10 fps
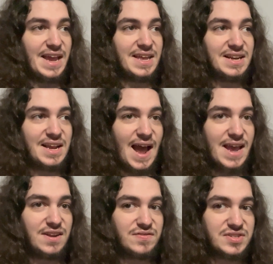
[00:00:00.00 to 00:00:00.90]
can
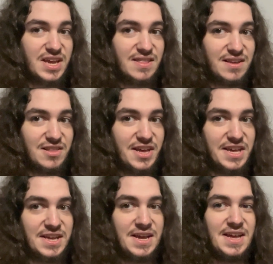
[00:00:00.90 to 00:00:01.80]
kind of say that,
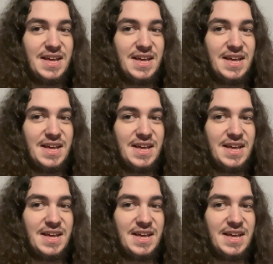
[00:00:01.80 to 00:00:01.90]
like,